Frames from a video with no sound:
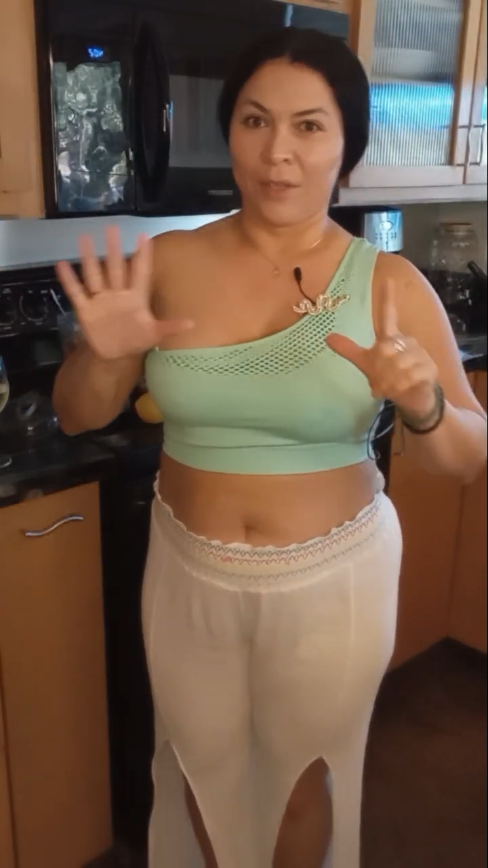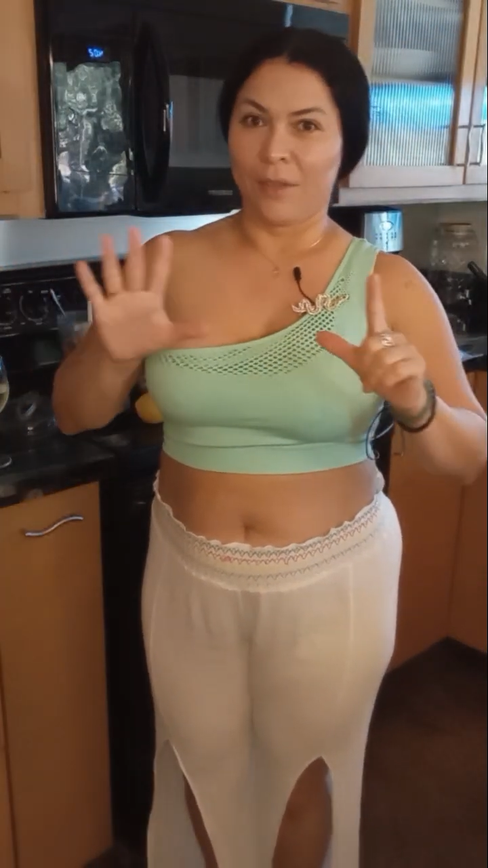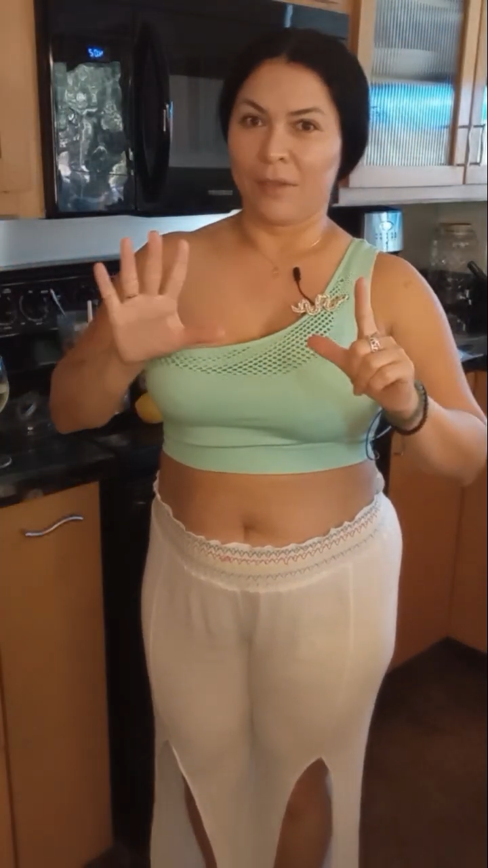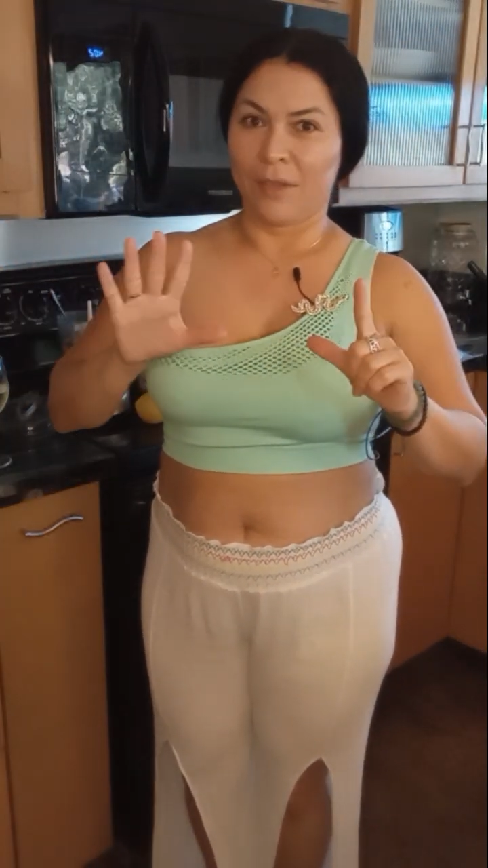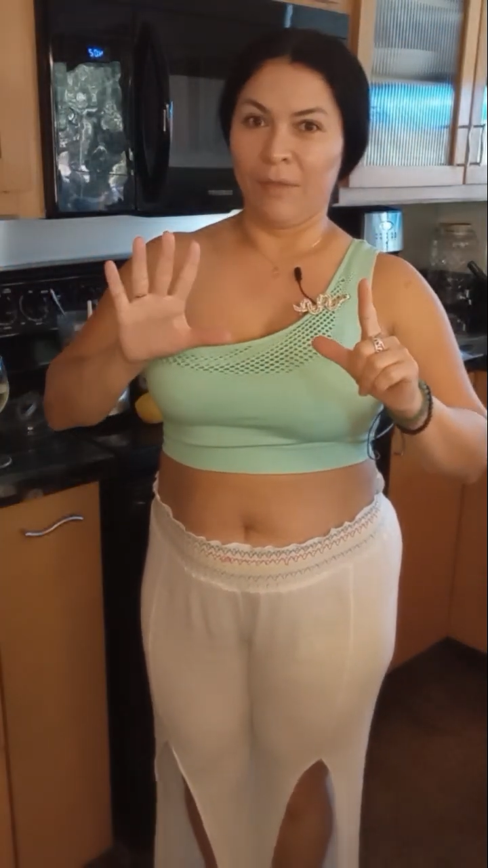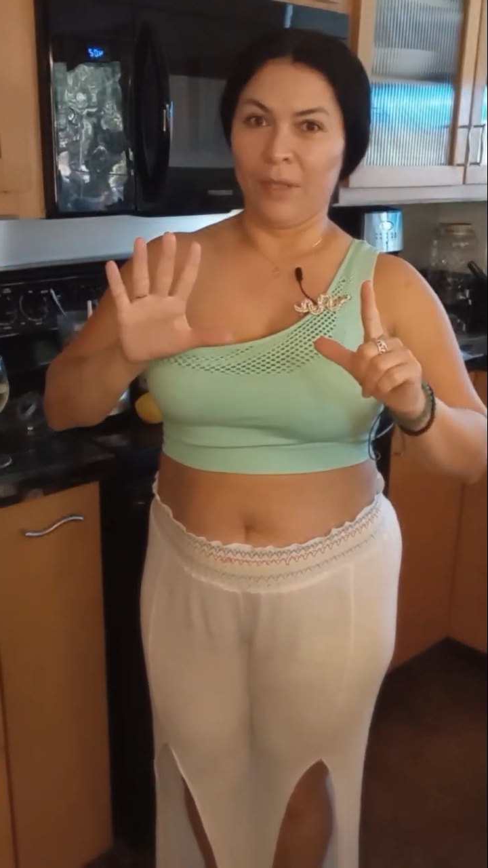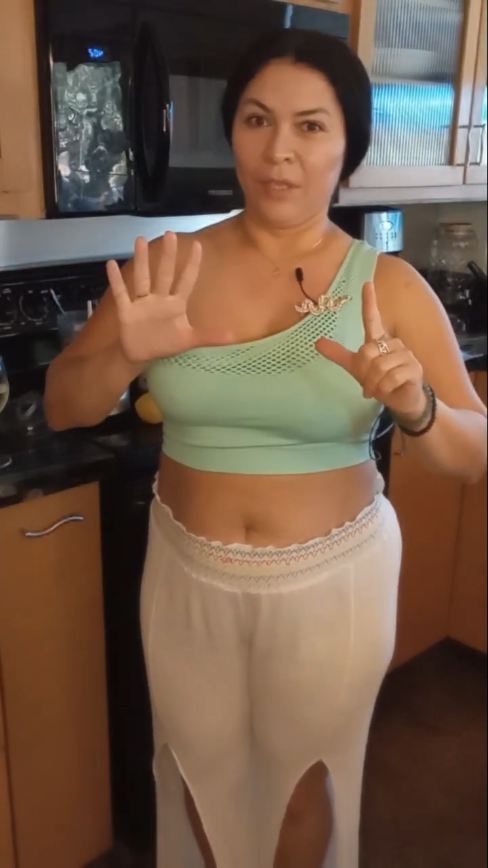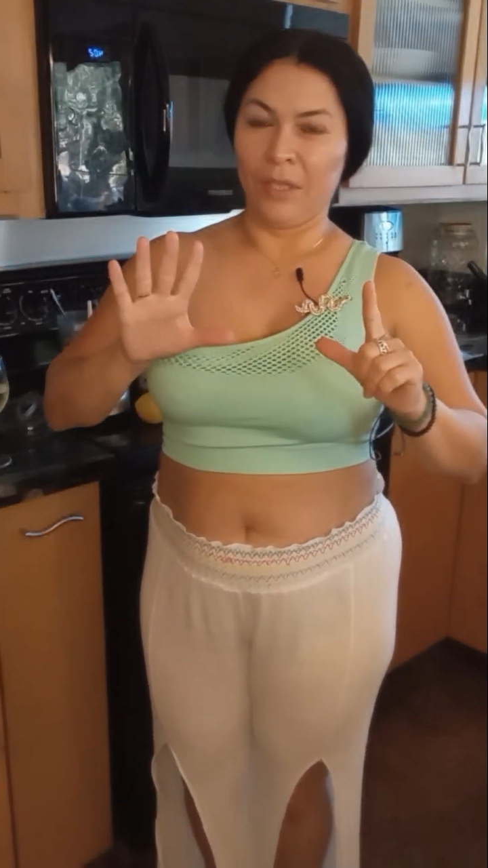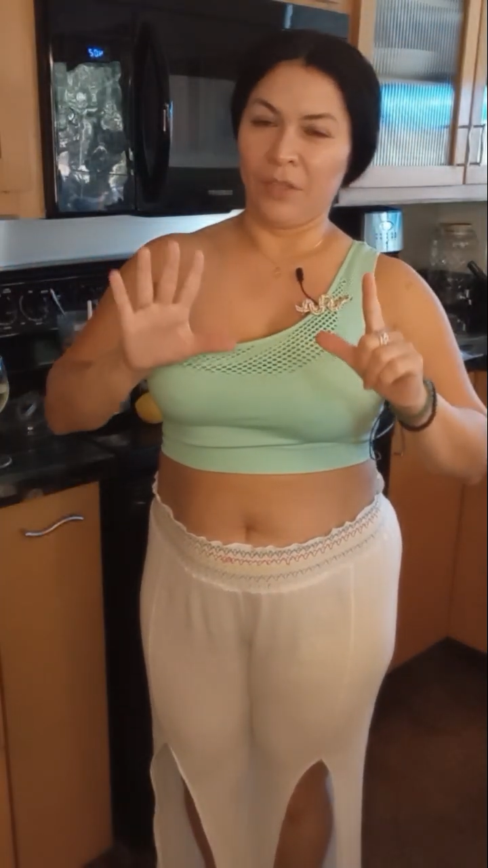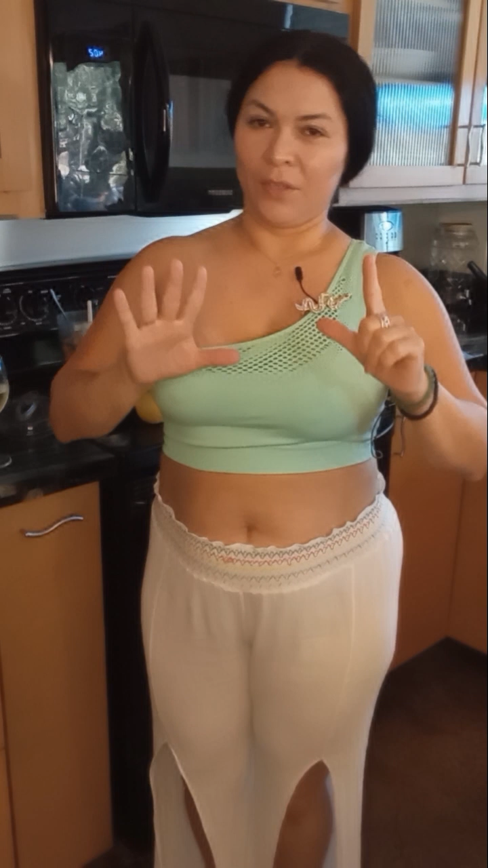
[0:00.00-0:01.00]

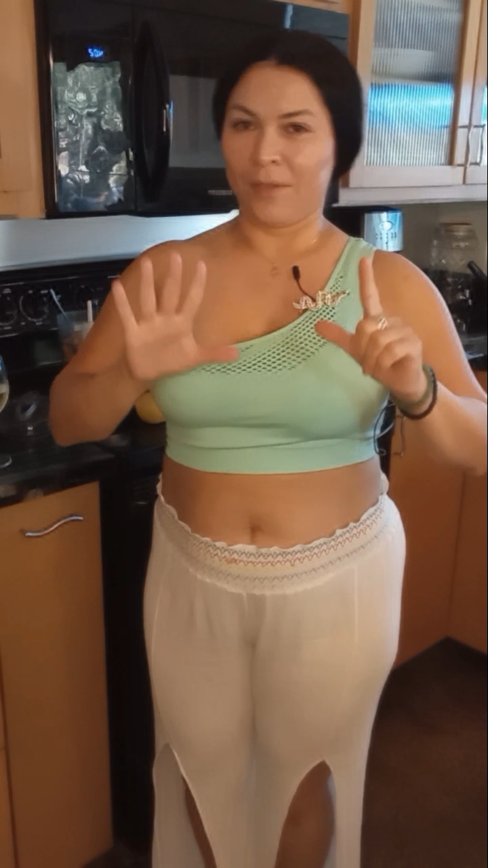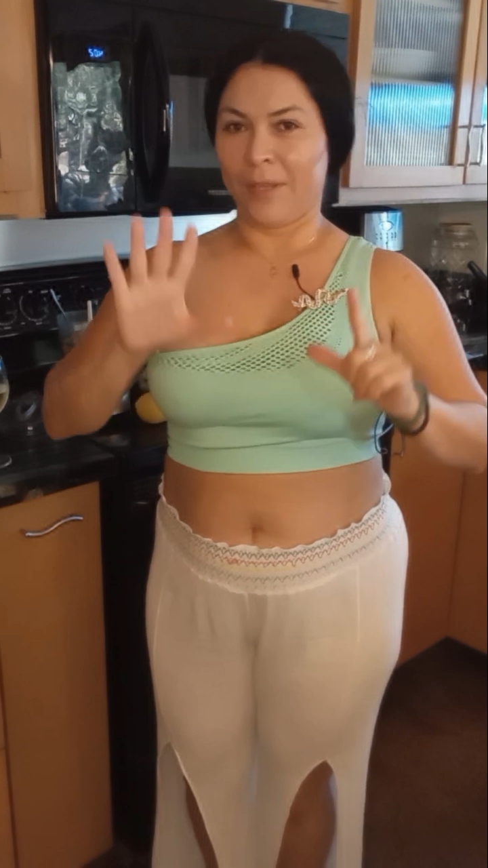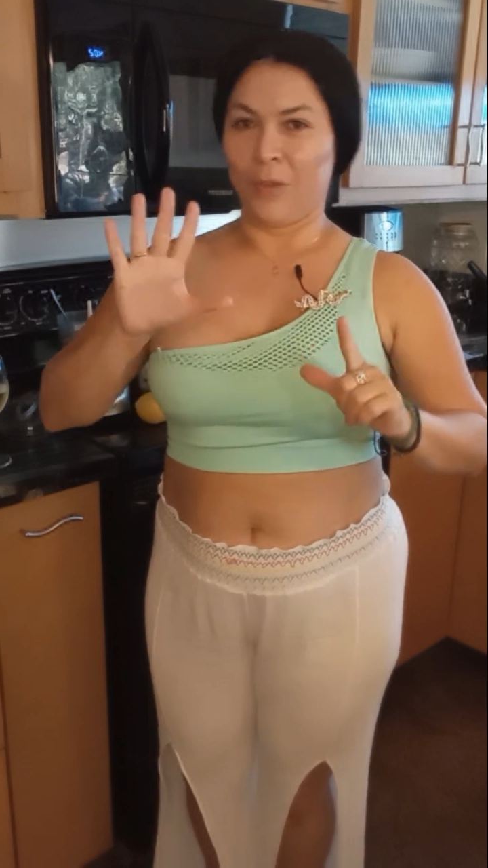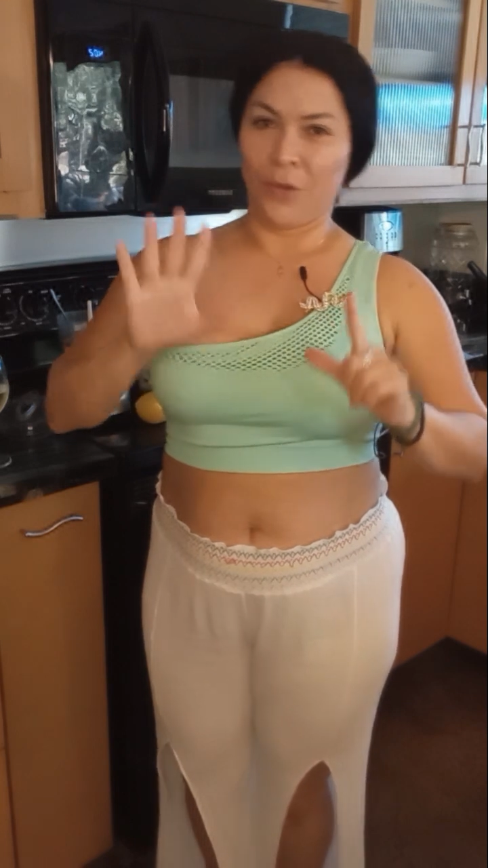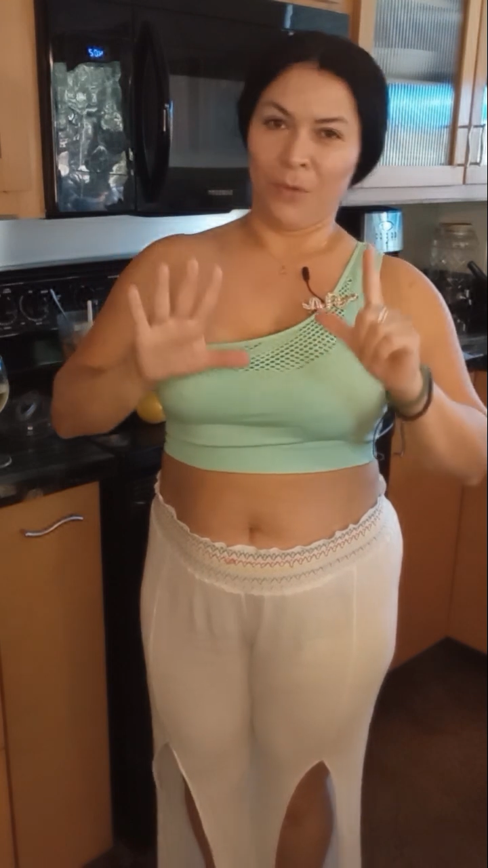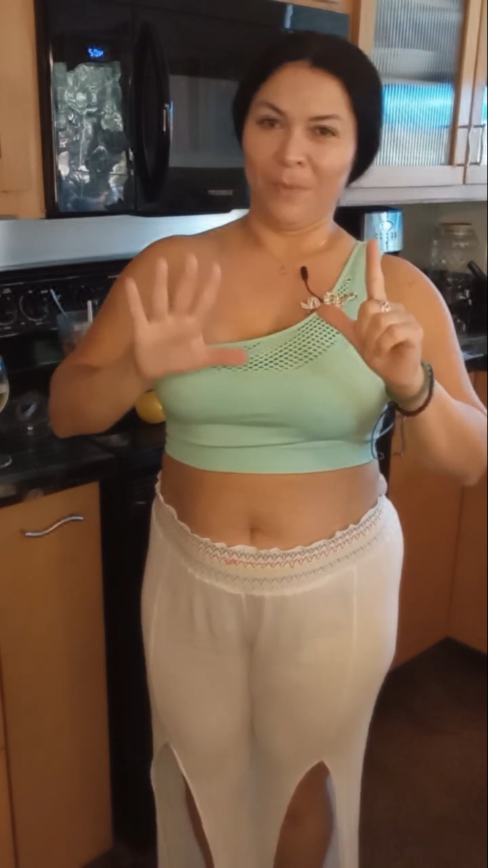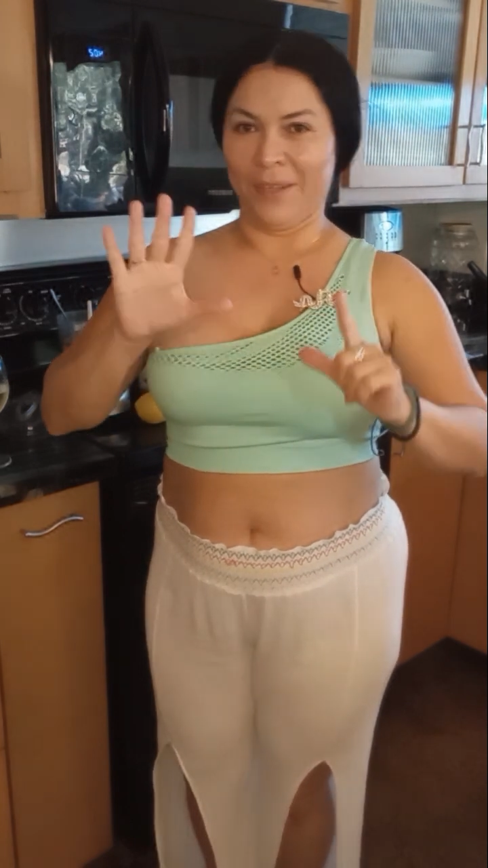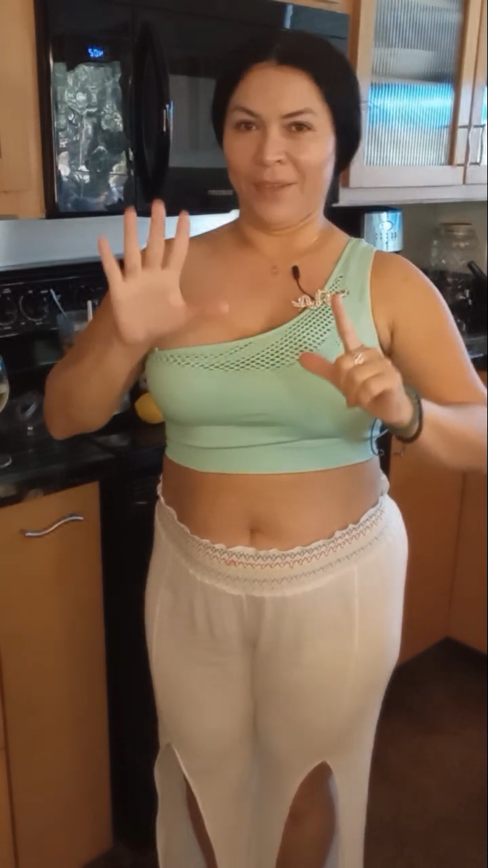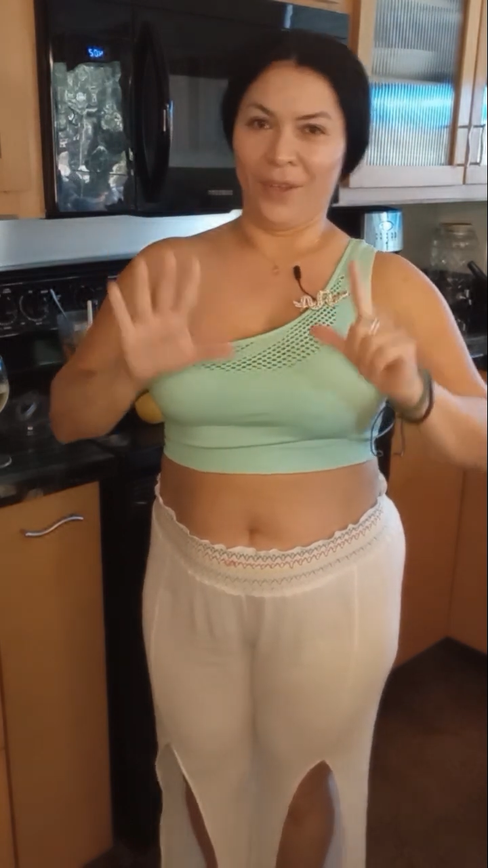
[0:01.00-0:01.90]
Seven, just like the Hermetic